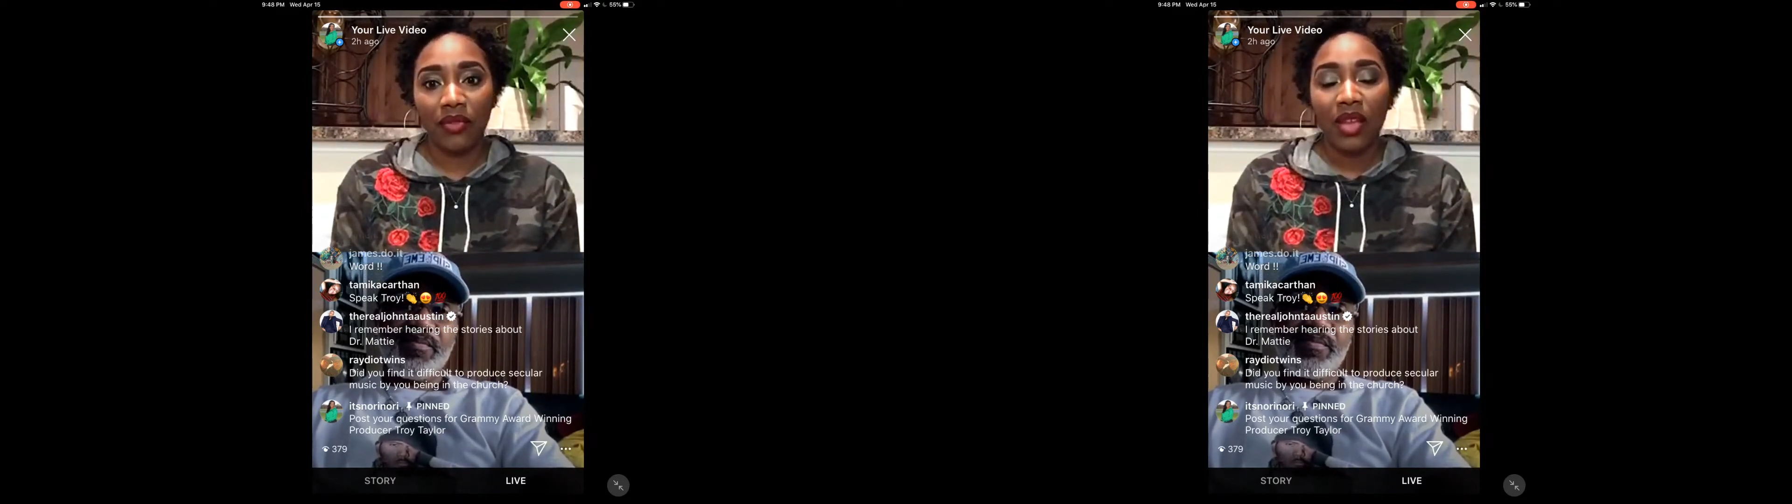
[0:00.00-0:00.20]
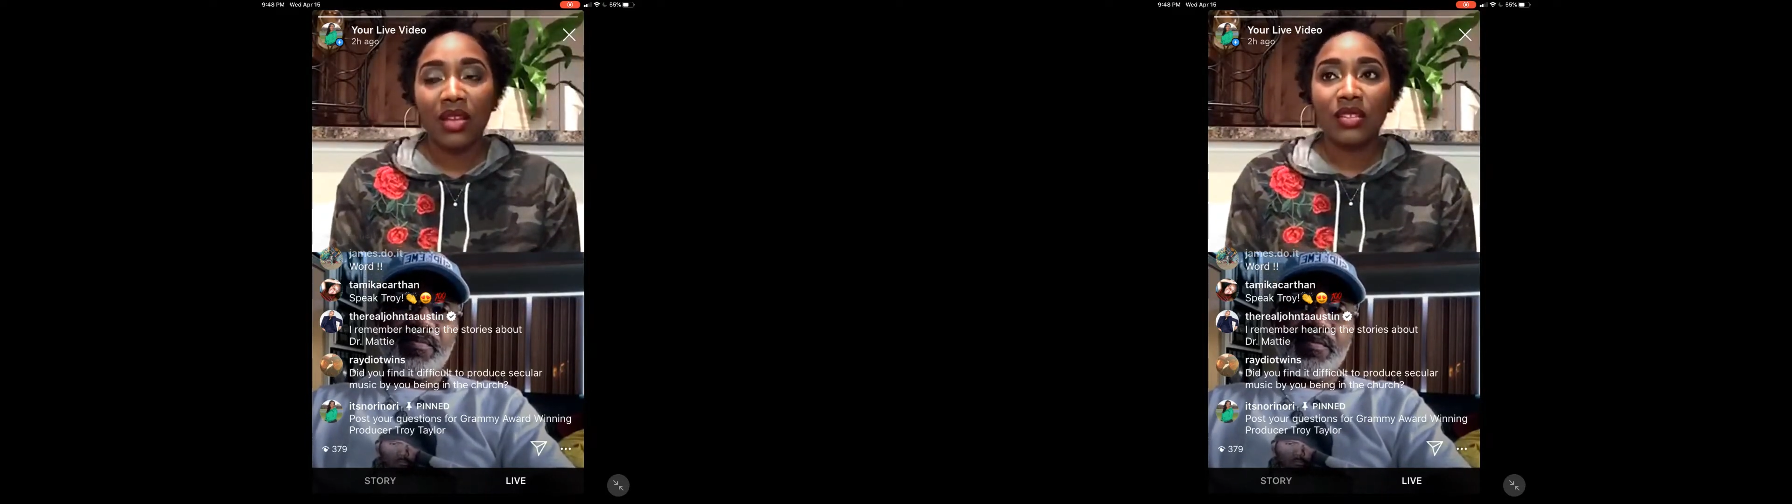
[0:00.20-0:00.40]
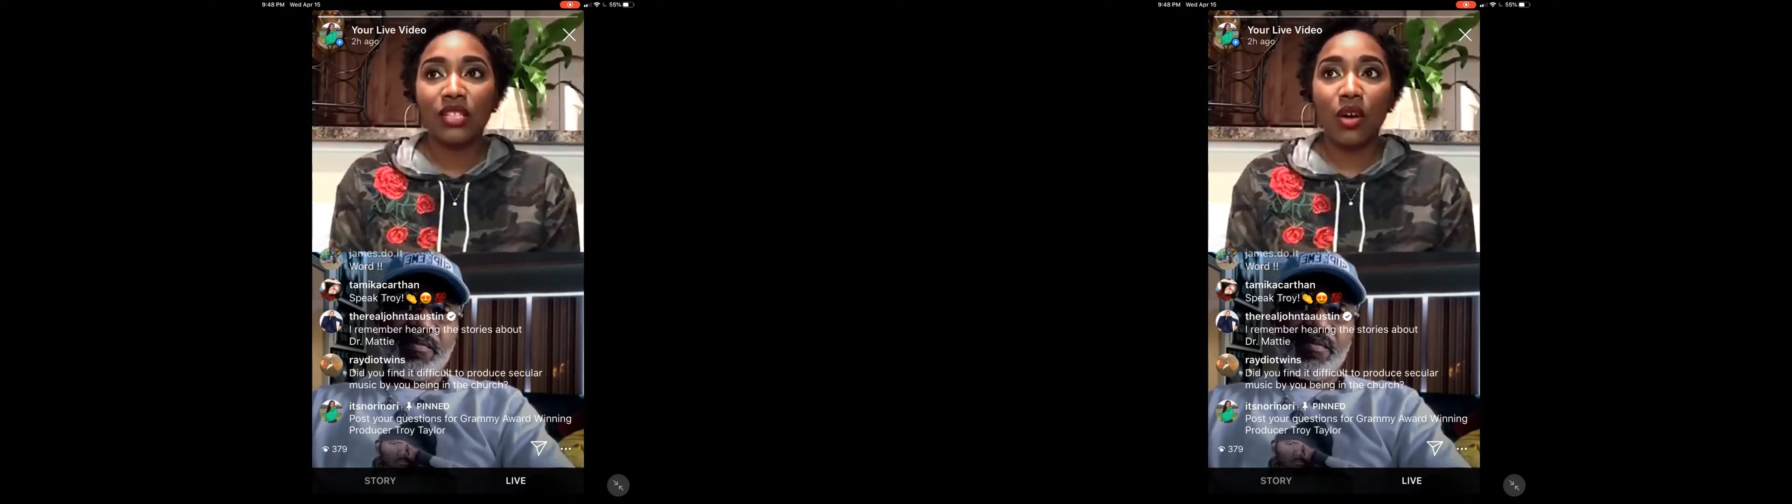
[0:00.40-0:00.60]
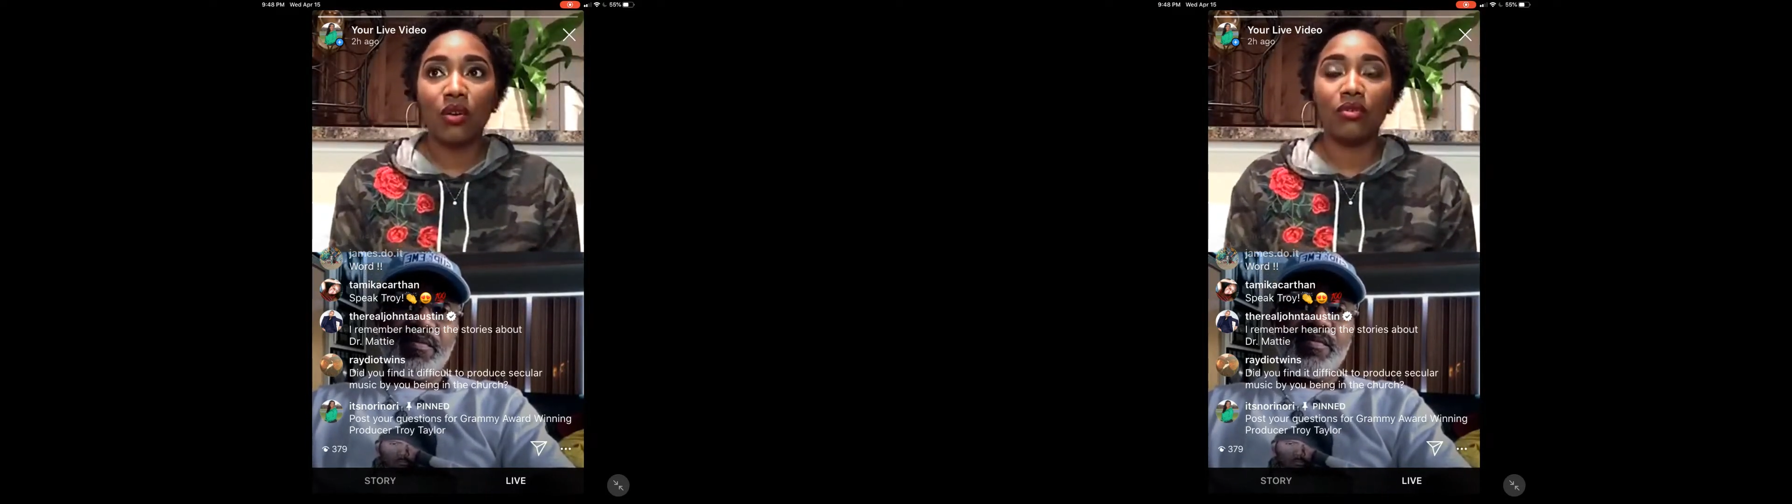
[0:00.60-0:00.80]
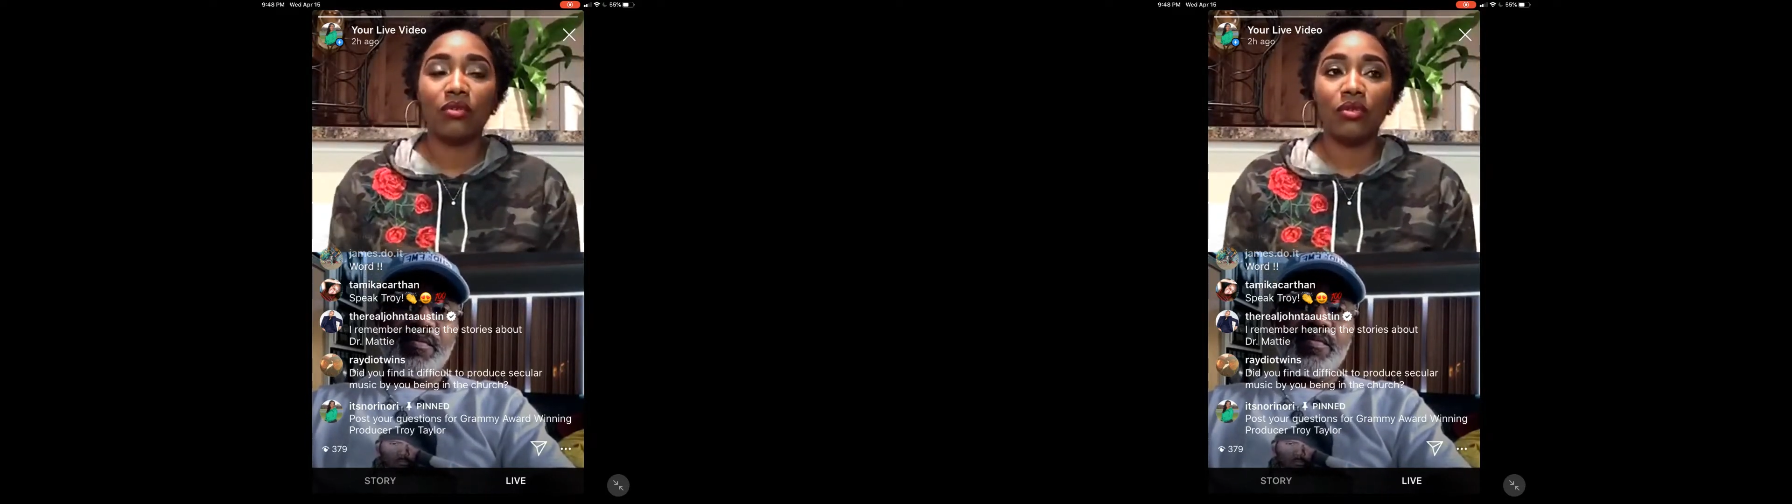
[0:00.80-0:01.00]

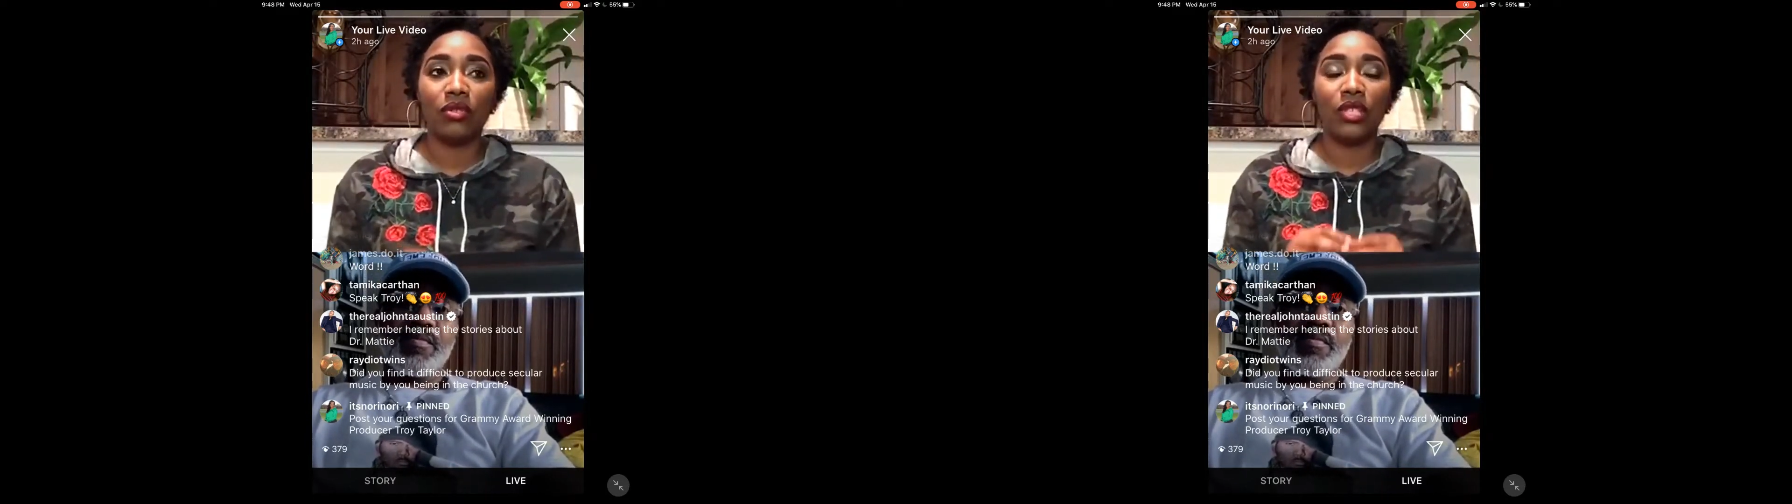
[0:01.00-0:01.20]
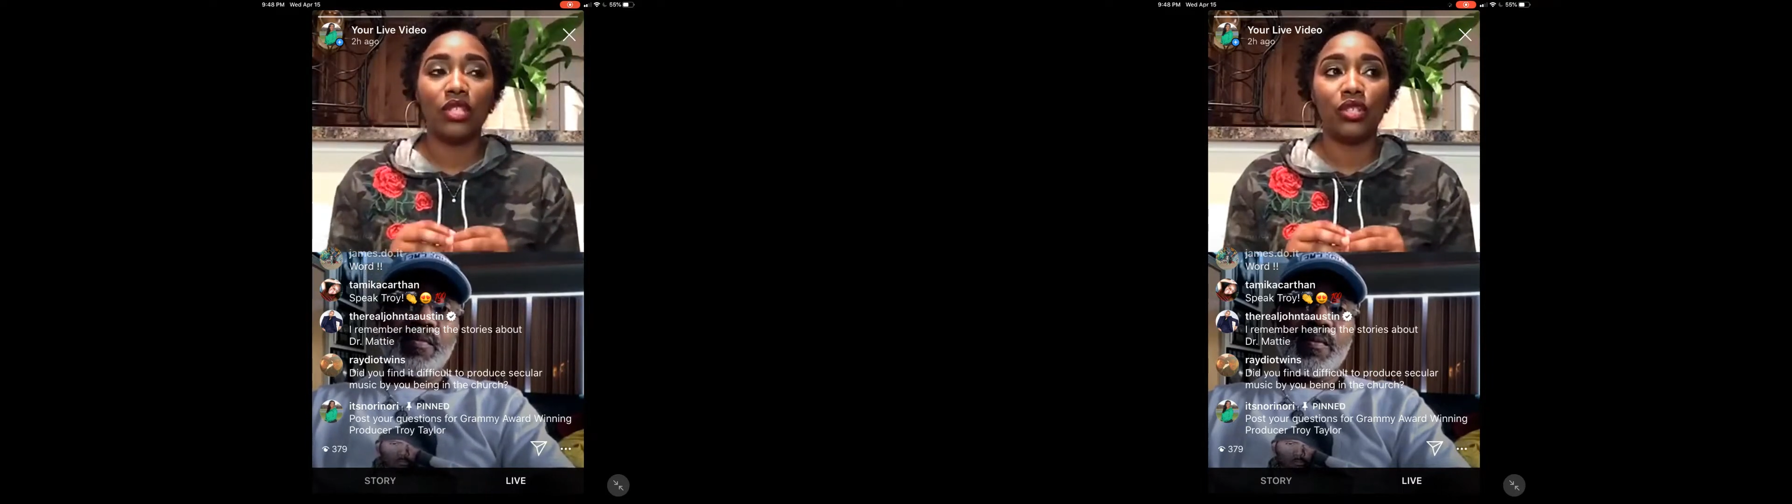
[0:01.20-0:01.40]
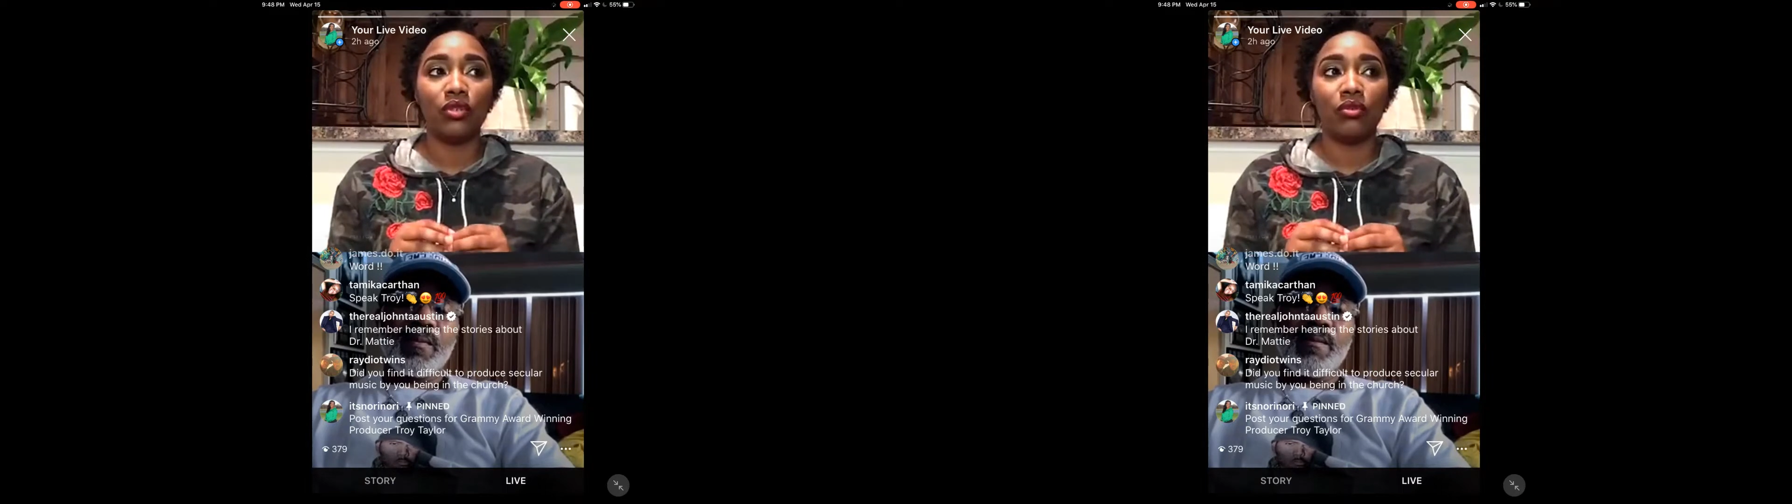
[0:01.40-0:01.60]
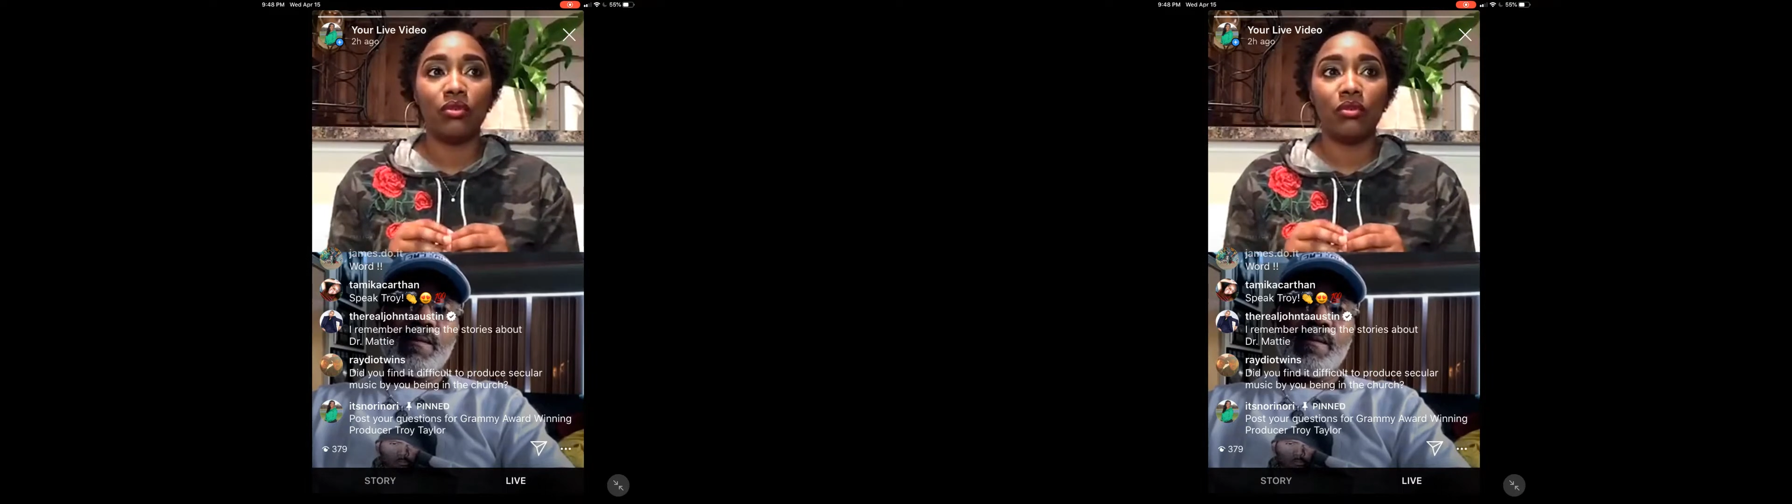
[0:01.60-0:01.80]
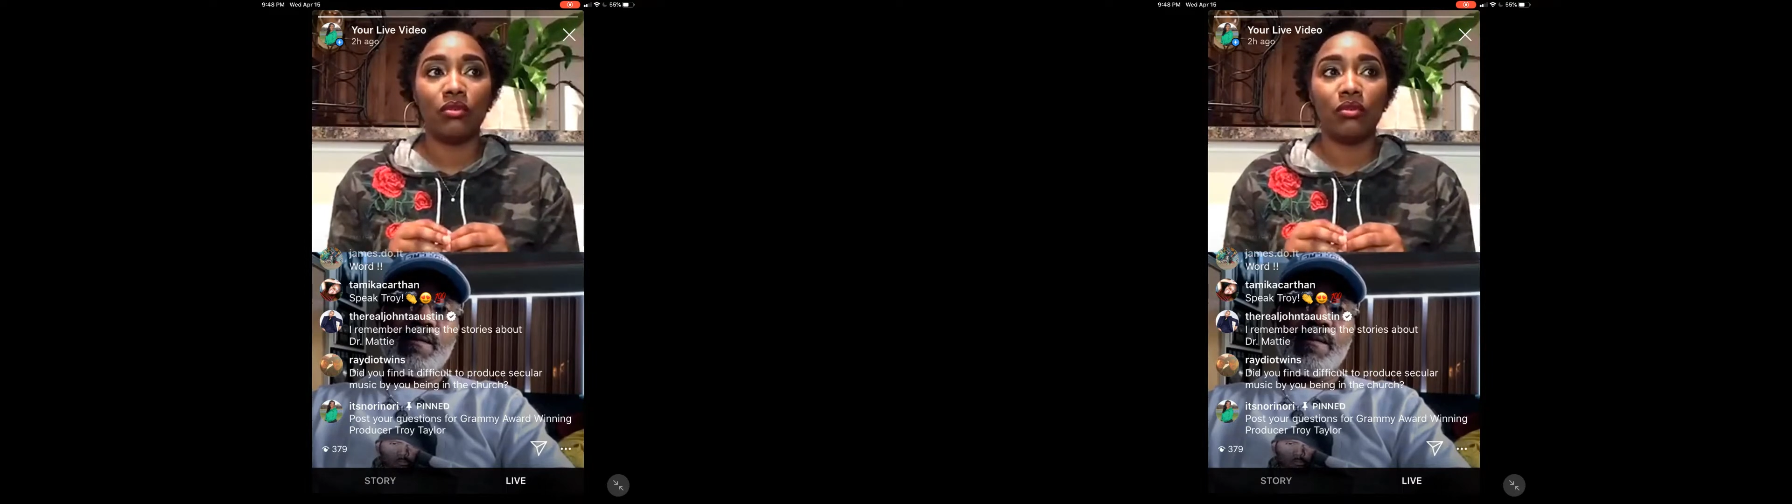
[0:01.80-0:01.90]
So did you